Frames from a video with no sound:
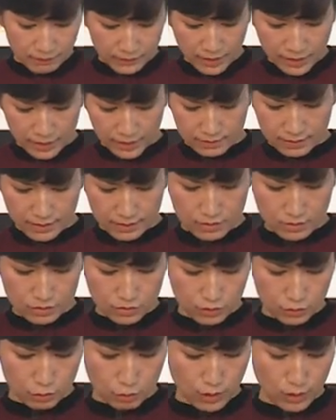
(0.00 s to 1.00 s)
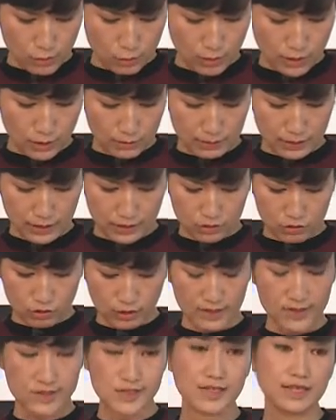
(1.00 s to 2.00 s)
And then the third one will be
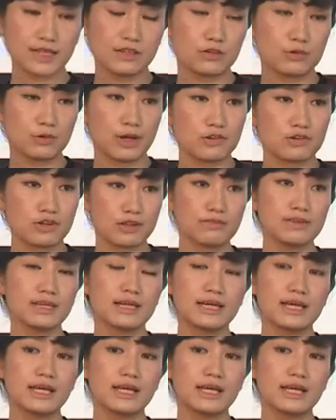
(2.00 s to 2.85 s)
transliteration.